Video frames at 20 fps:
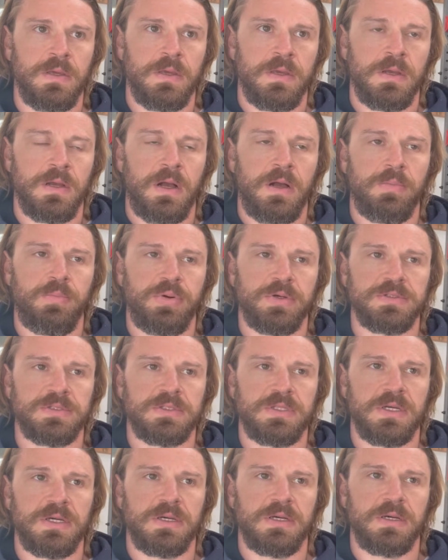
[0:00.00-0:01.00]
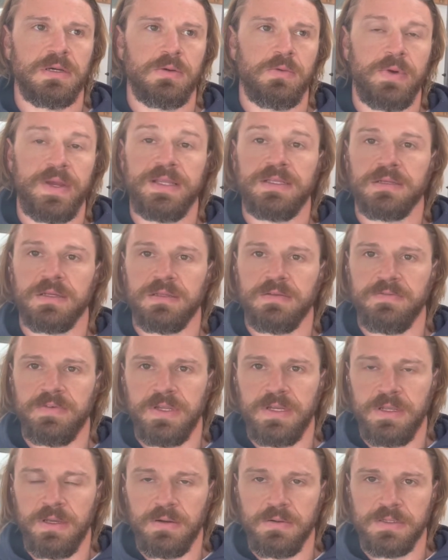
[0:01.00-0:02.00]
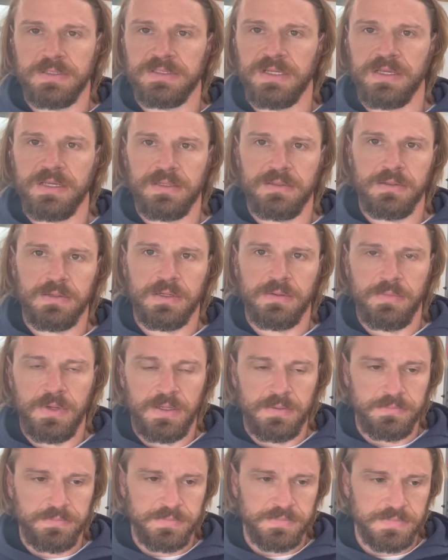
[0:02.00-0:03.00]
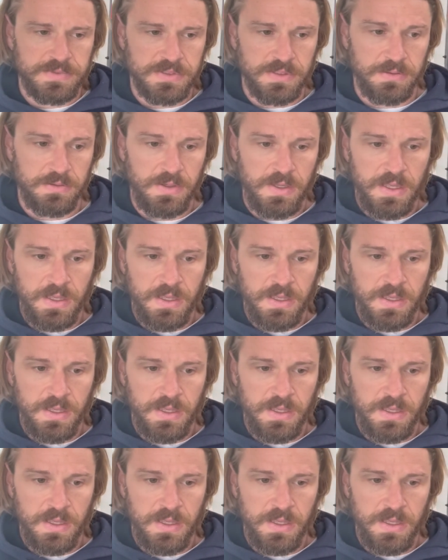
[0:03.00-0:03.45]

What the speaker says: I'll put the weights on the video because I can look them up. So